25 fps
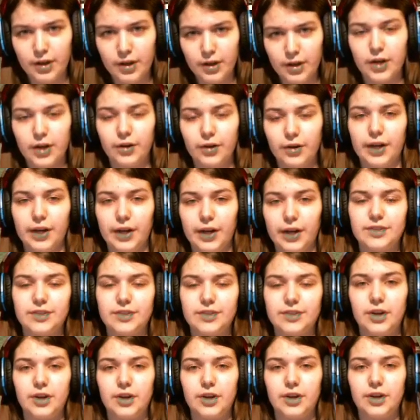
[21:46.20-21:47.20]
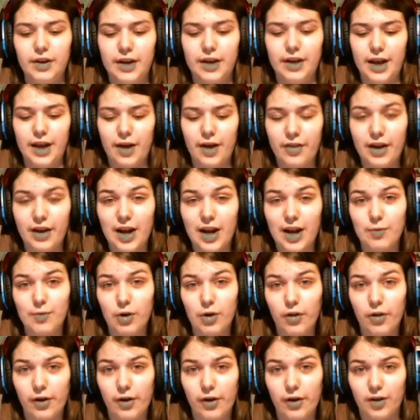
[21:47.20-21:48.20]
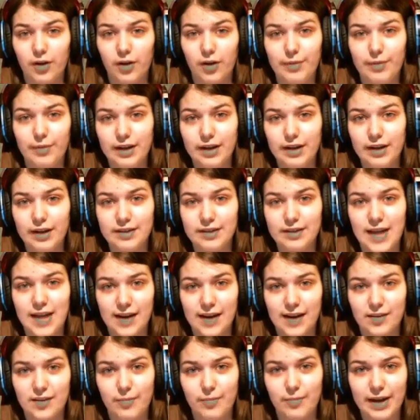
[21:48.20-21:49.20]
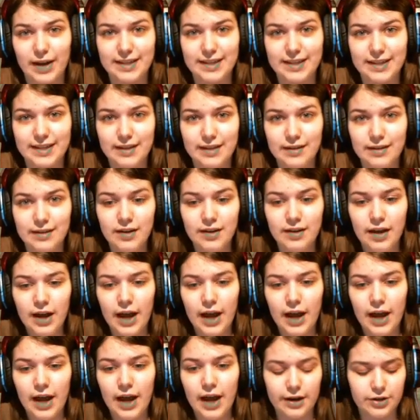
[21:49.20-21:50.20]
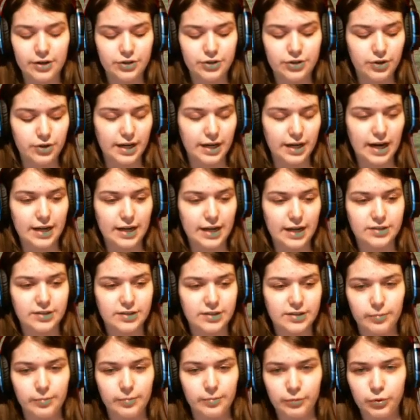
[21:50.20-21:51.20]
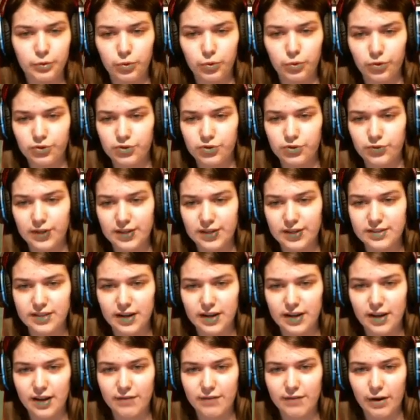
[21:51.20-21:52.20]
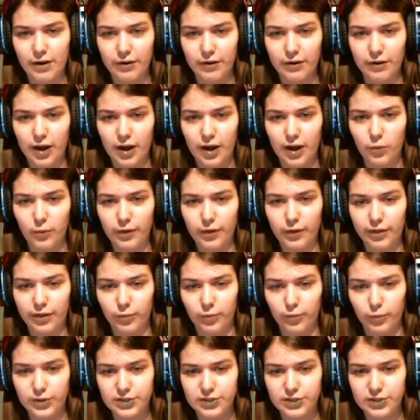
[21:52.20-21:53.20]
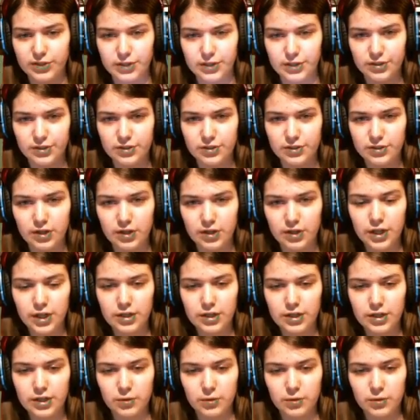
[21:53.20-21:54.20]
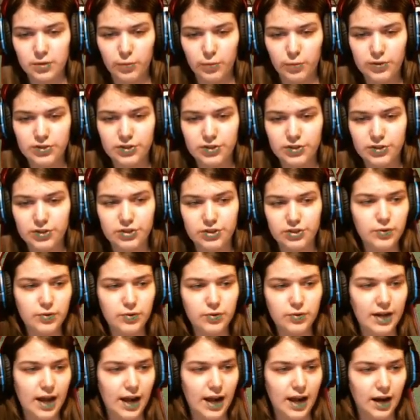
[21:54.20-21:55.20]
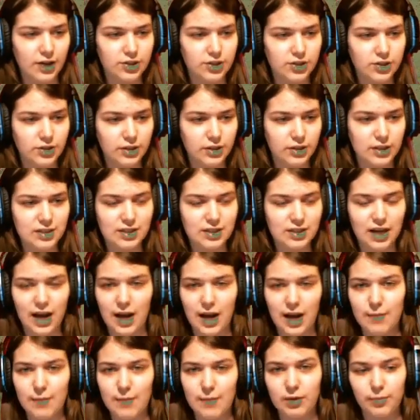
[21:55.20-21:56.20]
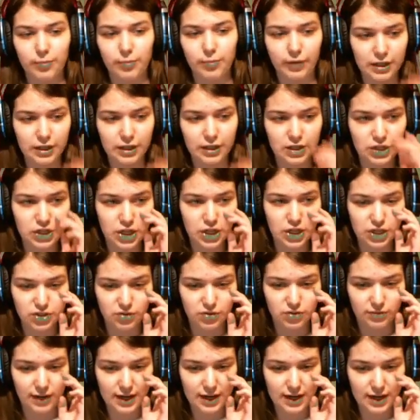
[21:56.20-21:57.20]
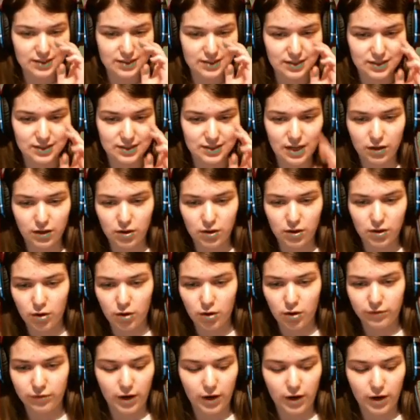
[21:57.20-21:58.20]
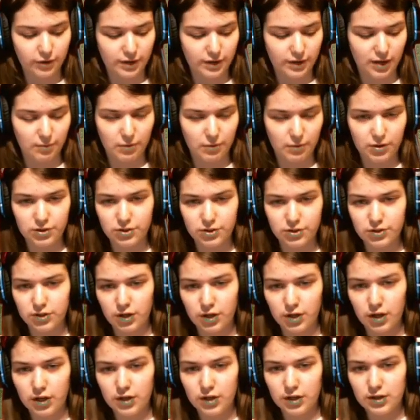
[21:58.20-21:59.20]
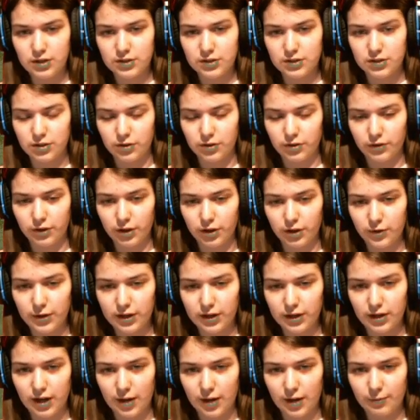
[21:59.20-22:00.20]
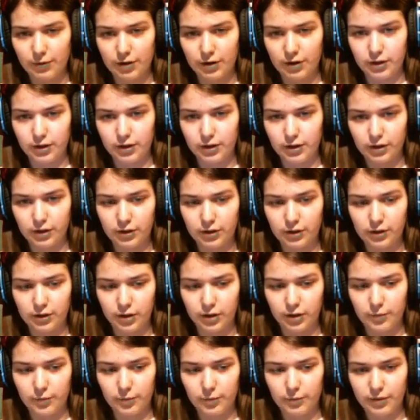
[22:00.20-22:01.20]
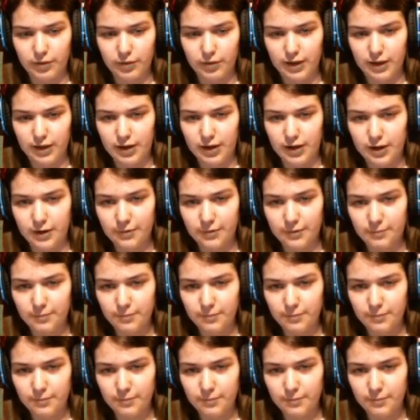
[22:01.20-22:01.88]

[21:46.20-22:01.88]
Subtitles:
Okay, so now that I'm no longer being attacked by a kitten, I can show you guys some cool tricks that I found out with wizards. So with wizards, you can actually time your blink just right to take no fall damage. So really quick, I'm going to go up in the air.